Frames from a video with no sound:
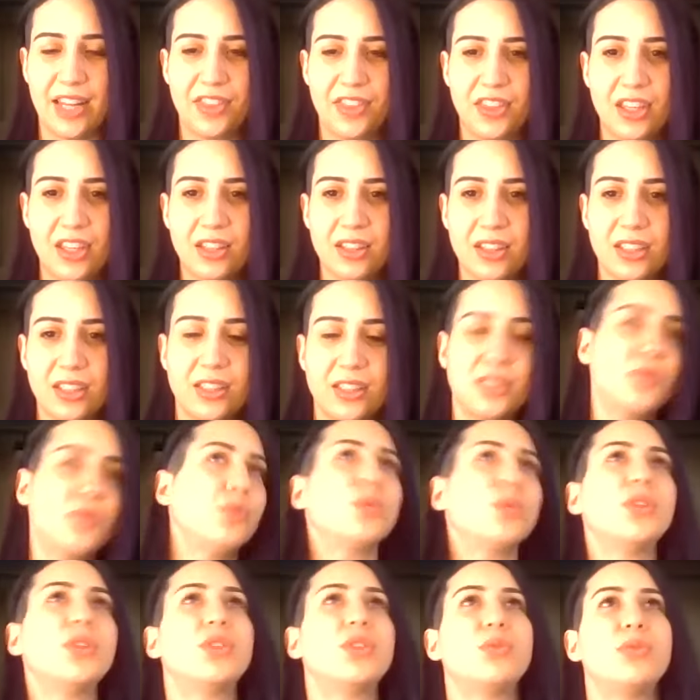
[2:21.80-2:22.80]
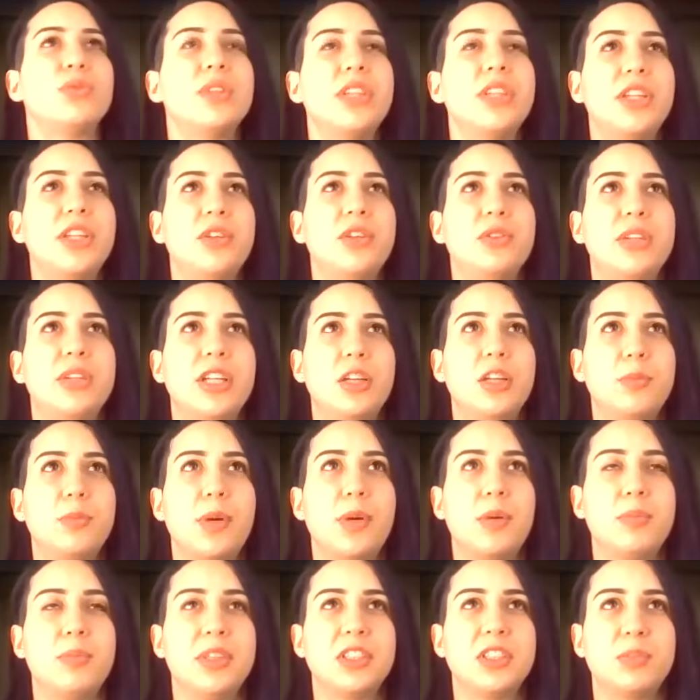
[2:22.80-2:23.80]
think that what's really unique
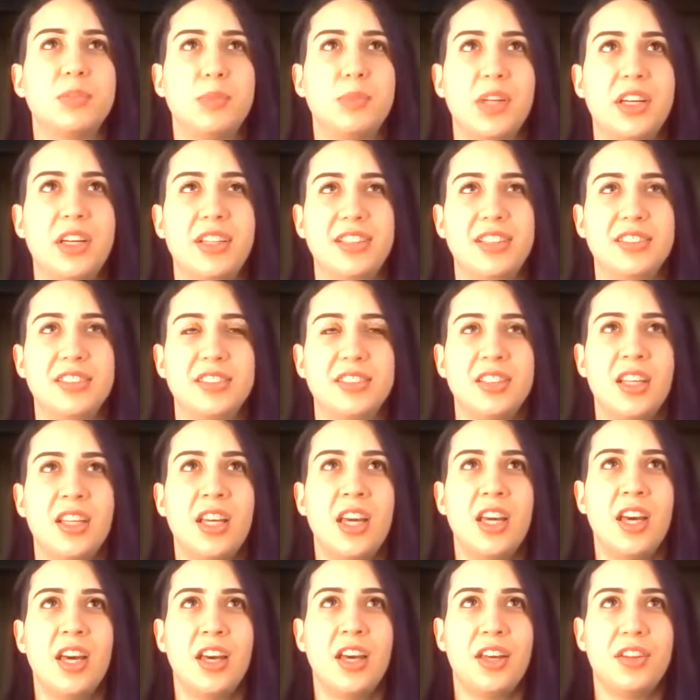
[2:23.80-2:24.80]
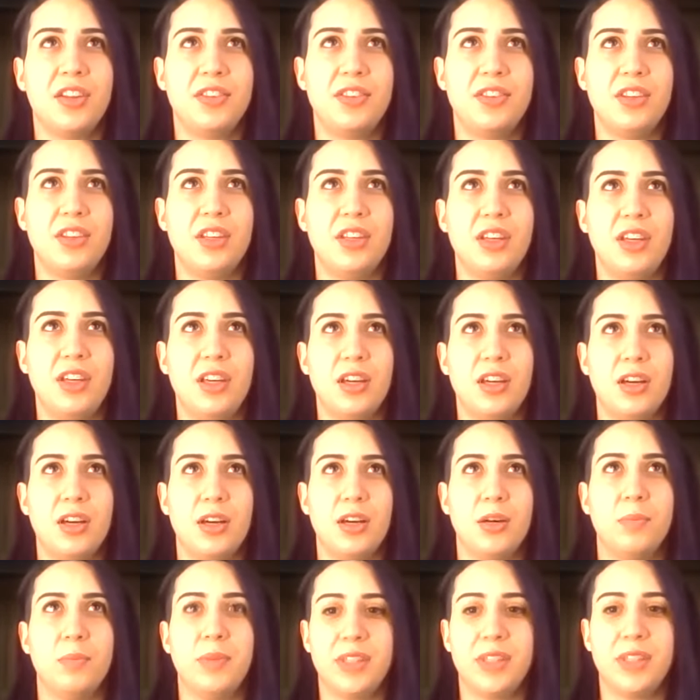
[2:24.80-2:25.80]
about Mixed Blood is the
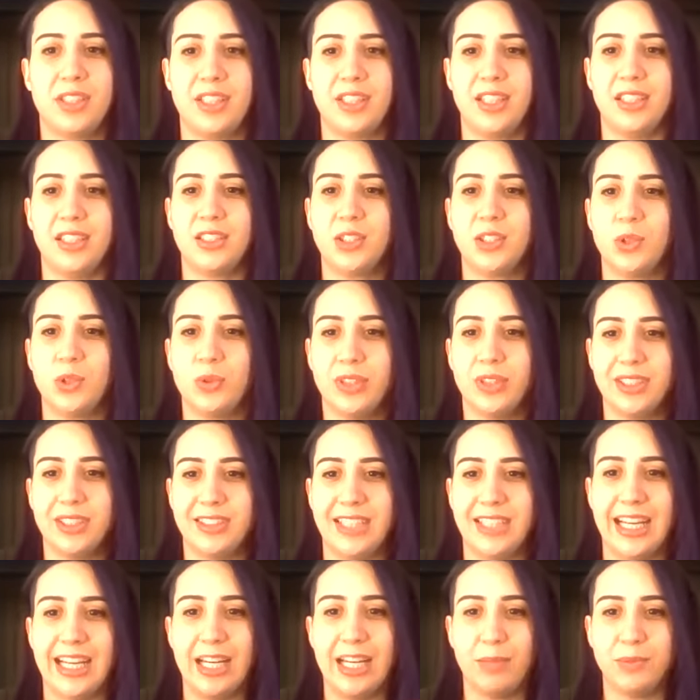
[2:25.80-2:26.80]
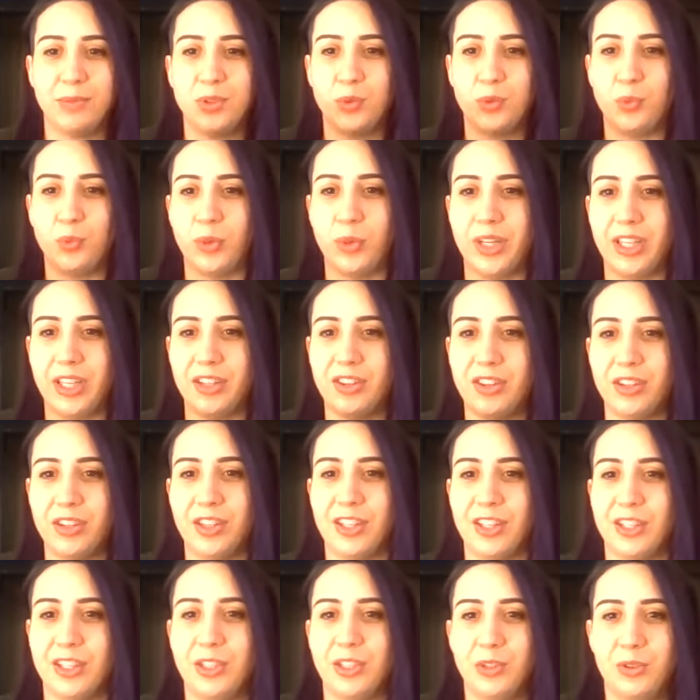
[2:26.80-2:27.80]
ability to adapt with
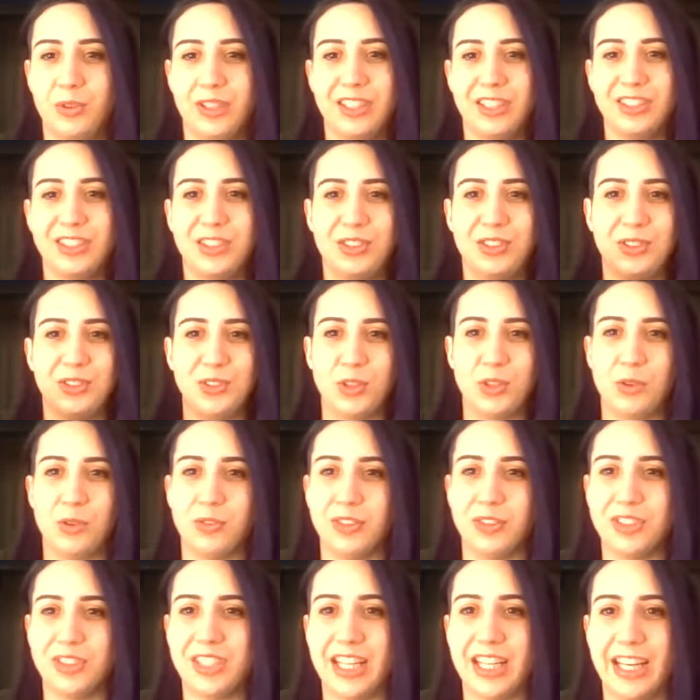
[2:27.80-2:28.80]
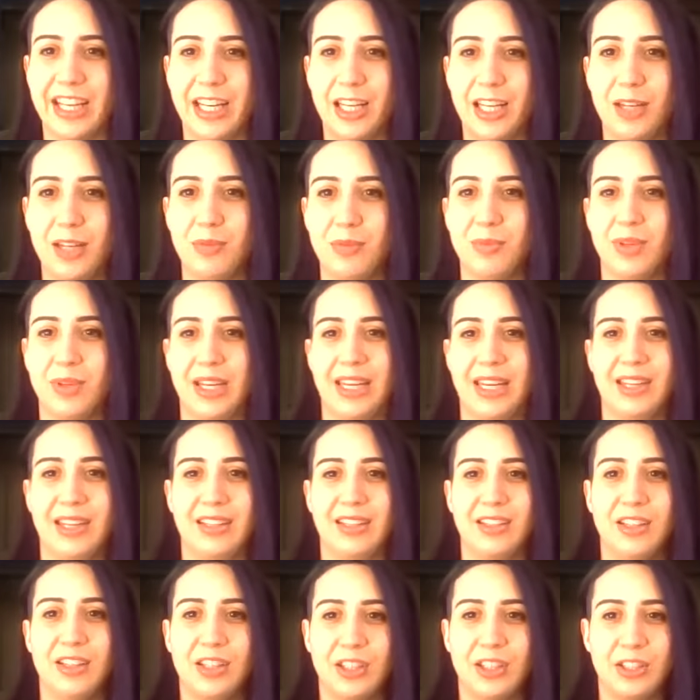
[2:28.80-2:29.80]
new issues over time
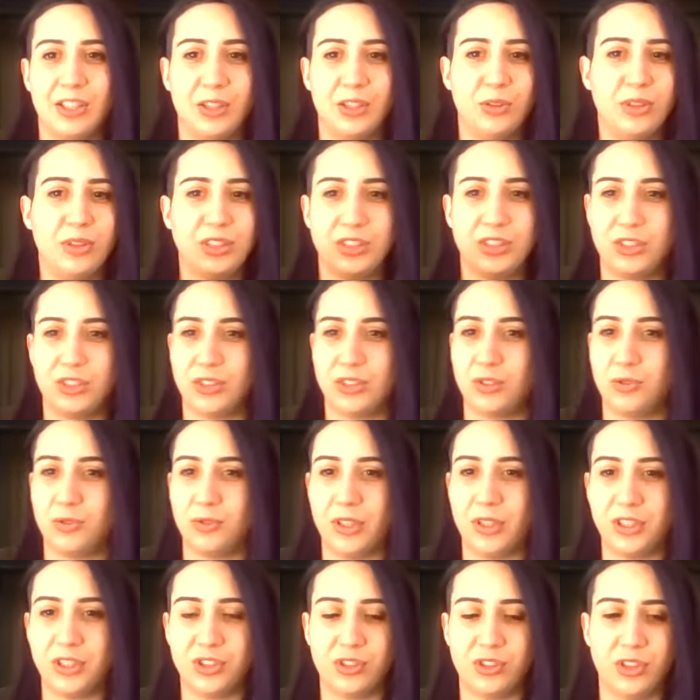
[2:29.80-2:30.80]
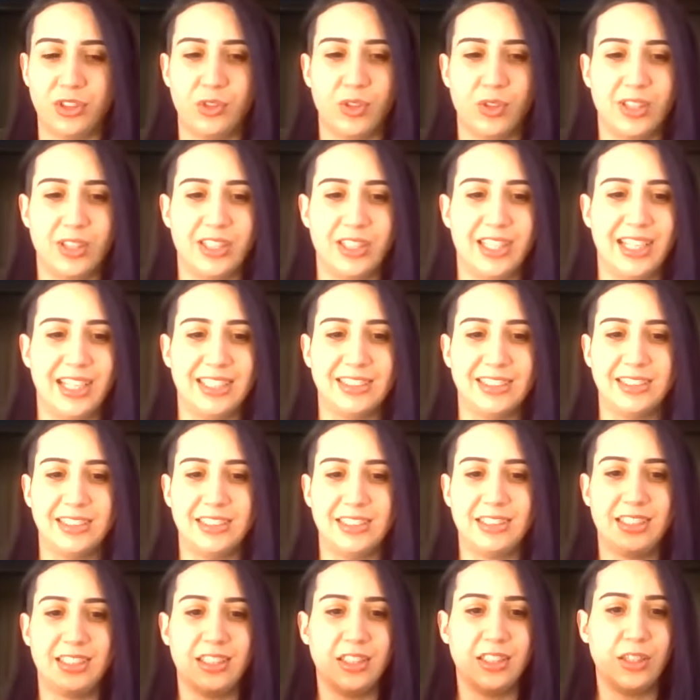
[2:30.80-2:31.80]
and new issues of racial equality and
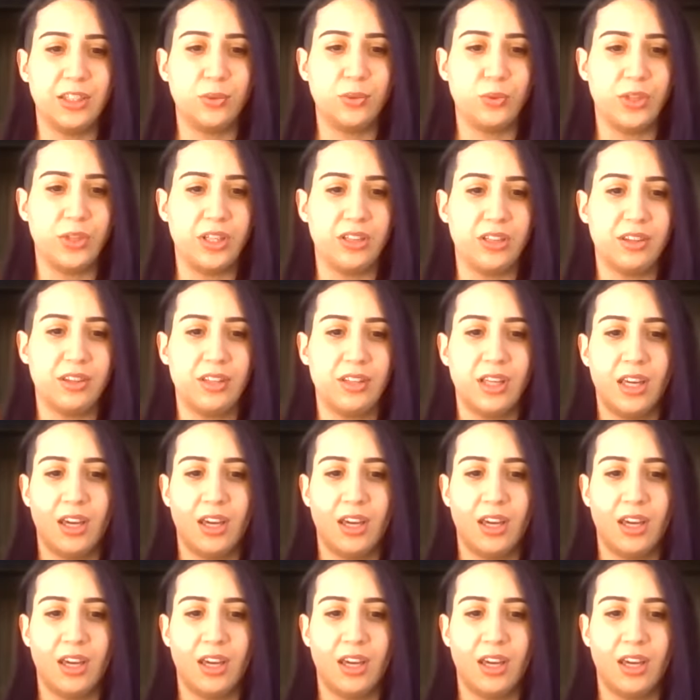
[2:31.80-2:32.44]
dealing with